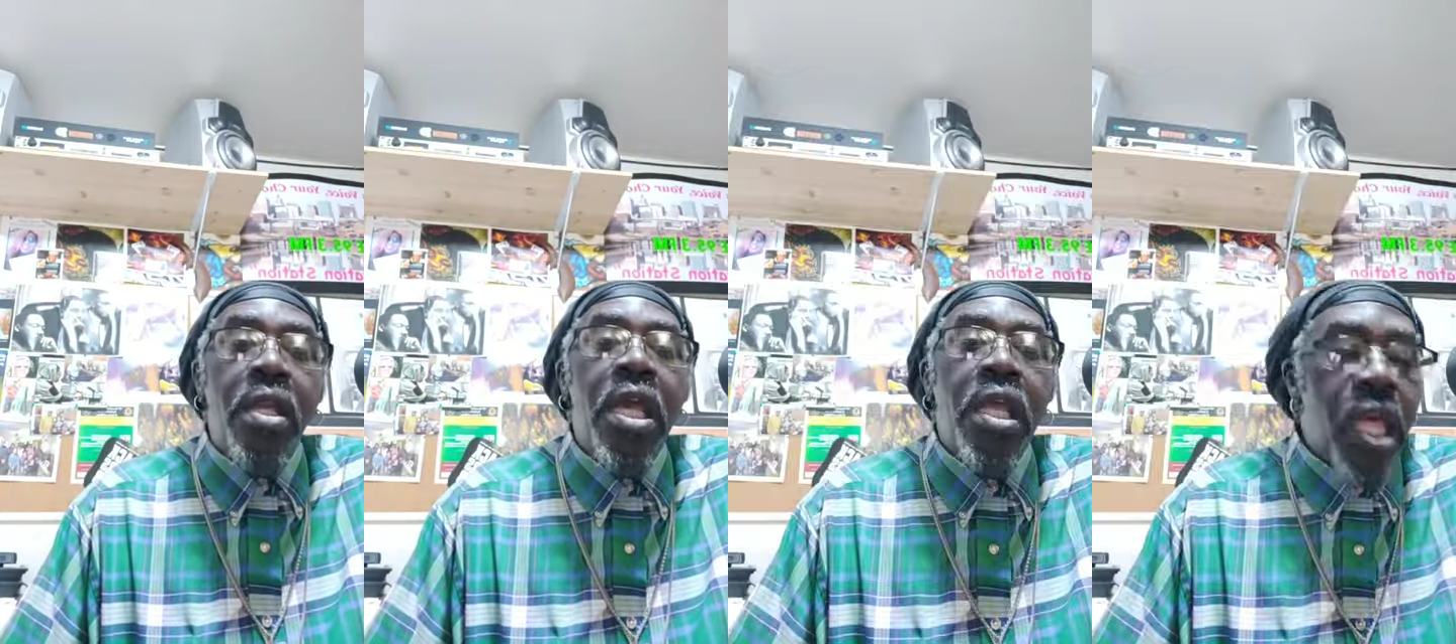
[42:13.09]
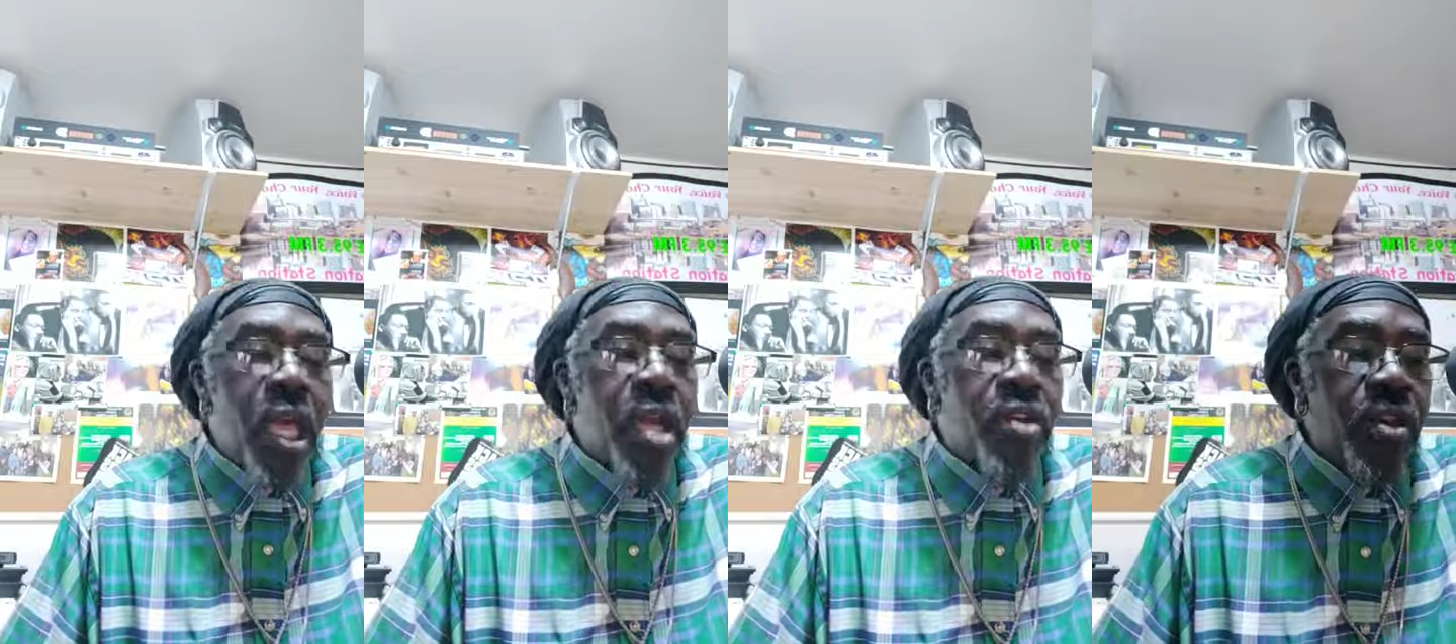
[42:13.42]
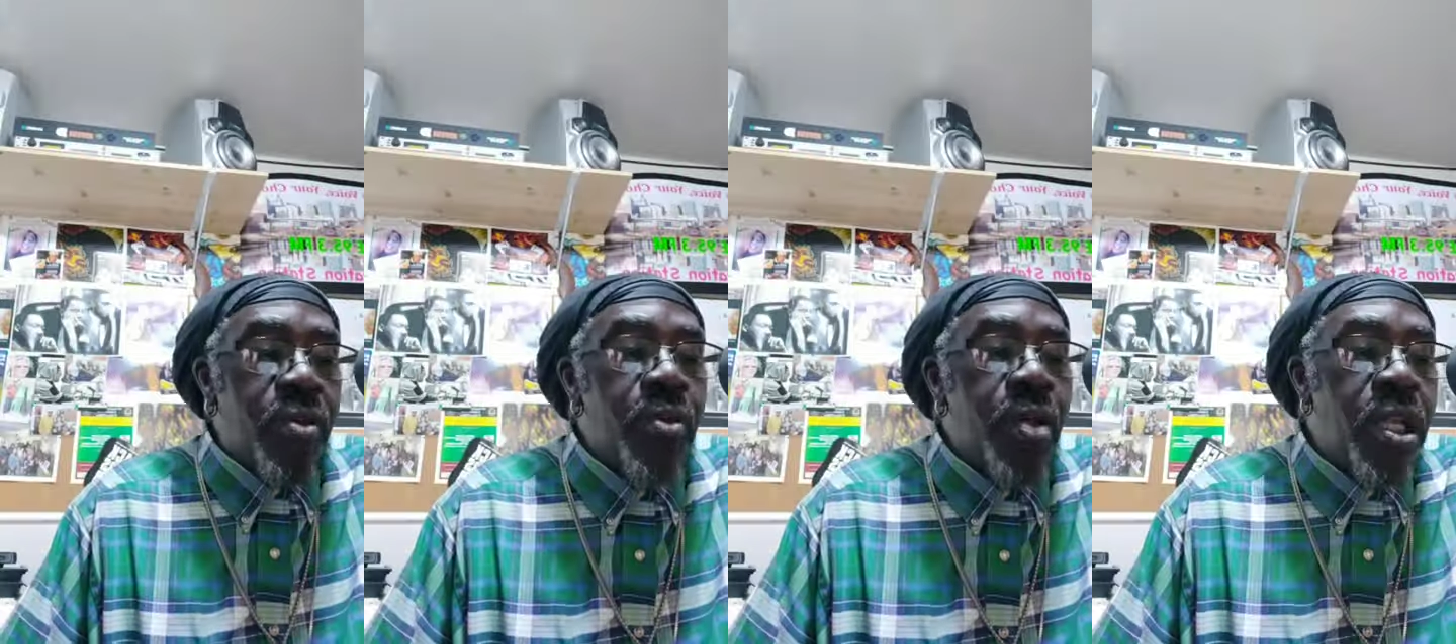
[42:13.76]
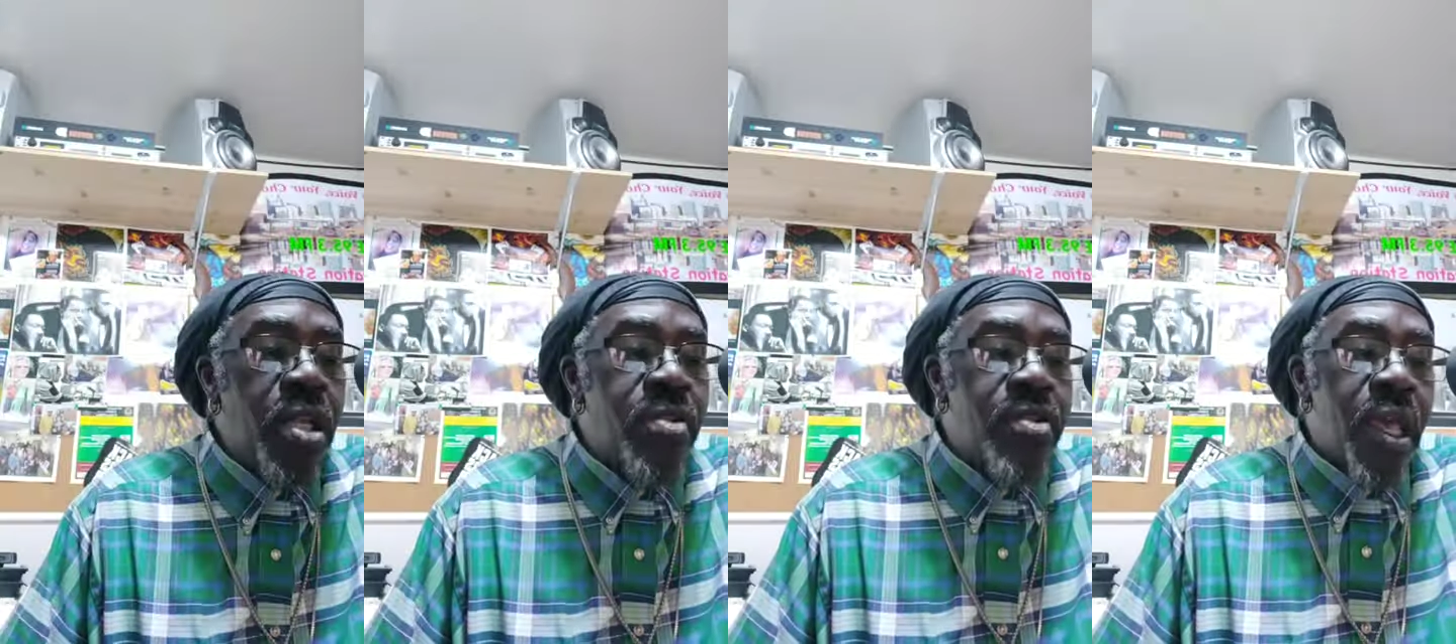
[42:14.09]
They'd have executed
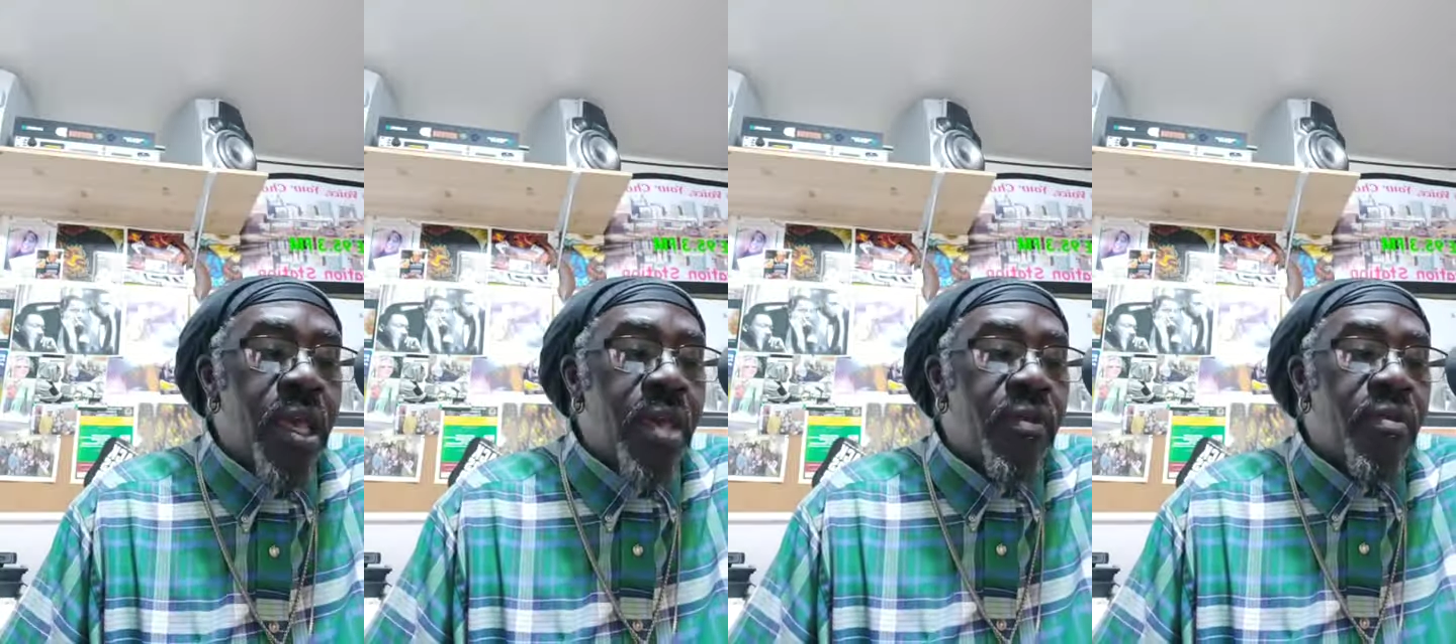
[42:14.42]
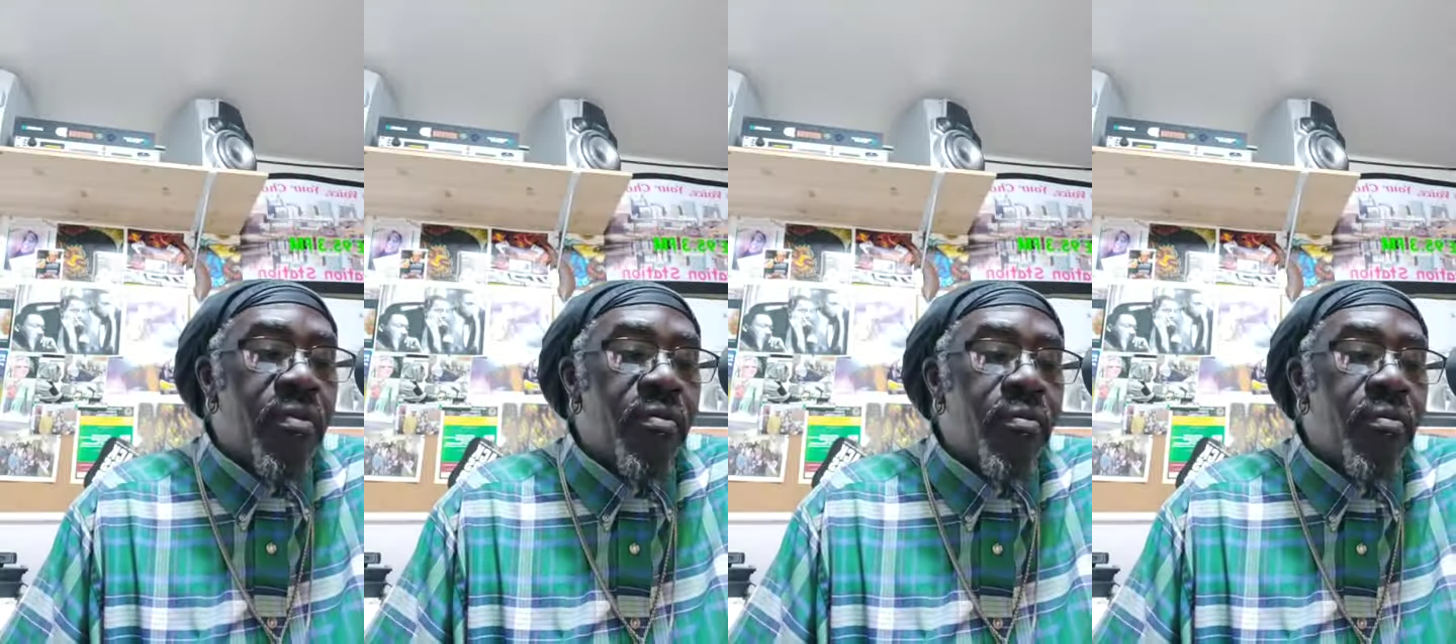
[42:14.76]
his ass.